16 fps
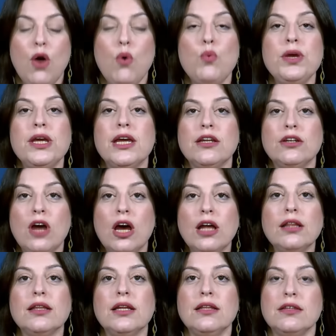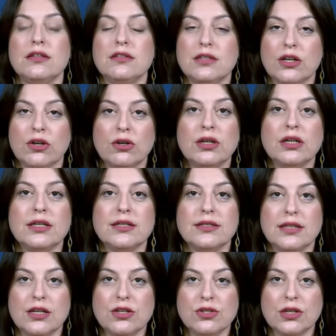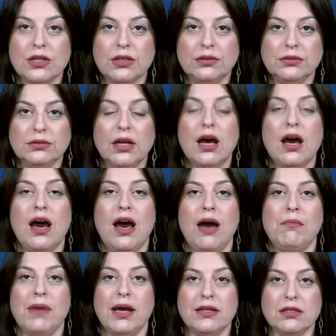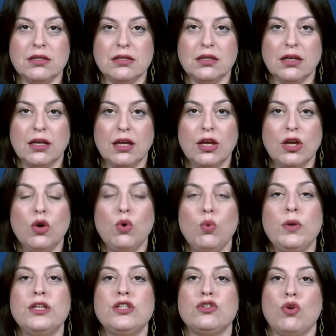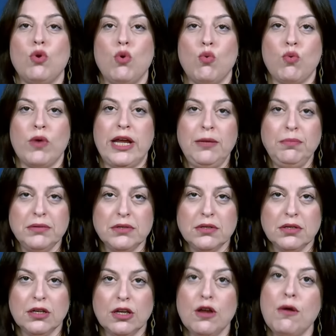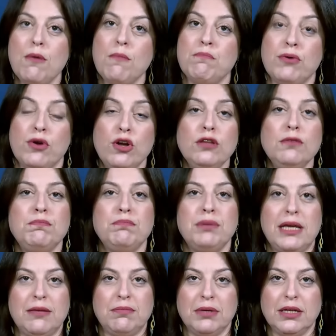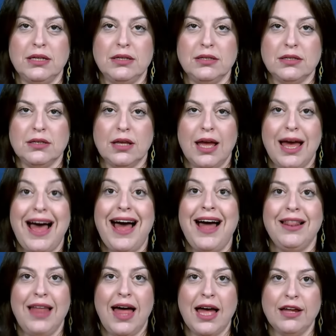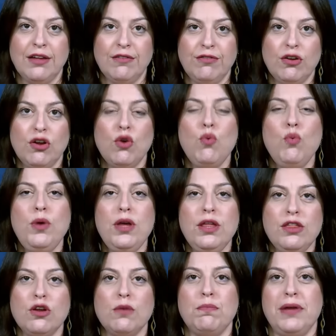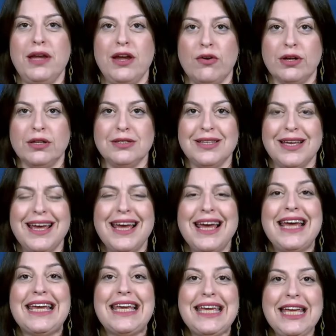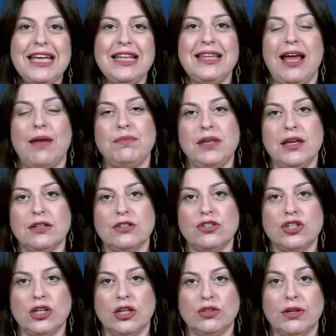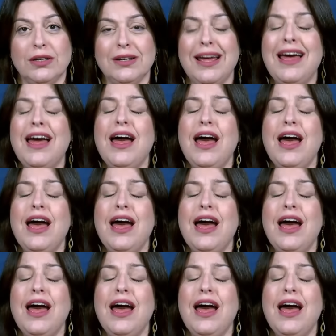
We cannot let the terror organization Hamas, which raped, burned babies alive with their parents, kidnapped young children,